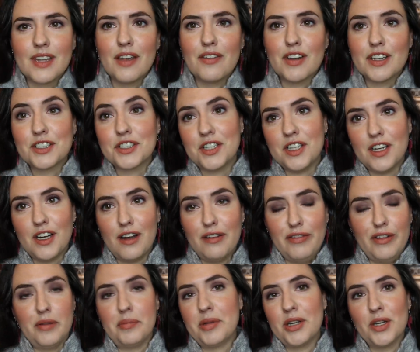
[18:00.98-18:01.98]
If I took it off,
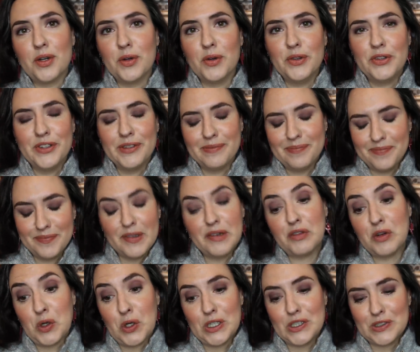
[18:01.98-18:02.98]
I'd be cold
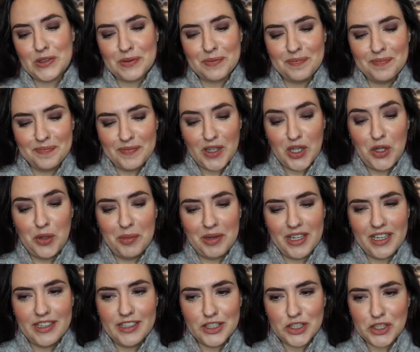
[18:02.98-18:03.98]
course, the human
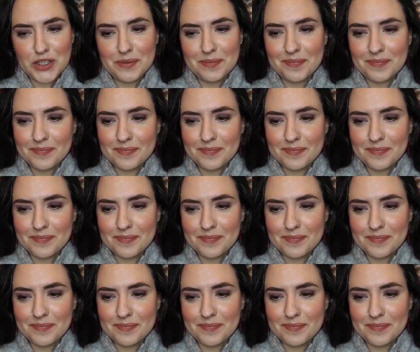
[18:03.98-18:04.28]
condition.